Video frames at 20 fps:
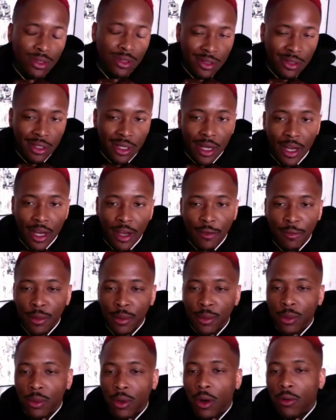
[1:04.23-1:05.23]
to have
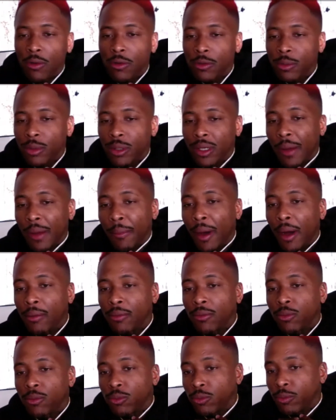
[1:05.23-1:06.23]
people over, but at my
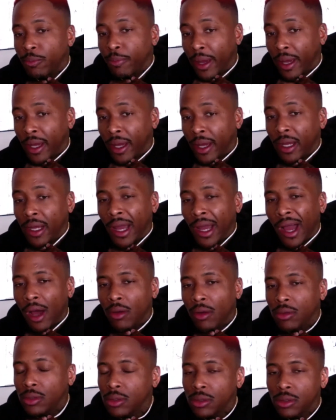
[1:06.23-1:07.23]
main house,
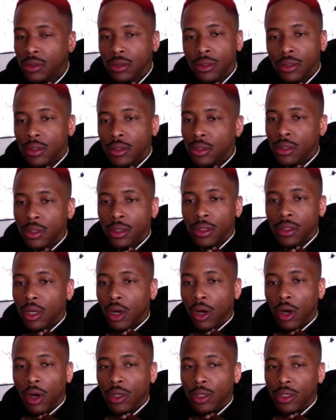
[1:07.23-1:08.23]

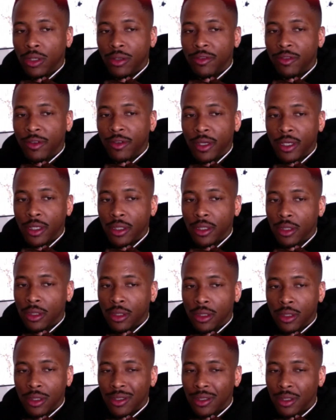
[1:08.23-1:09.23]
nobody. Only
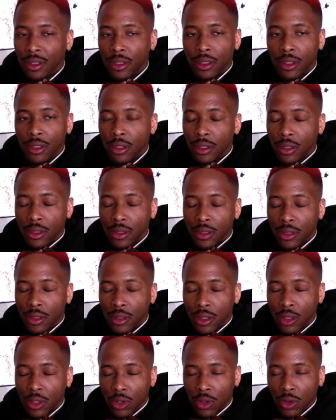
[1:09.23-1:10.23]
yeah,
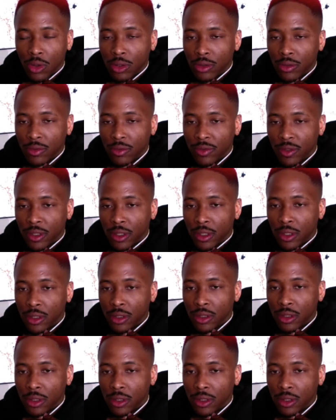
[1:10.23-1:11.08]
only the family.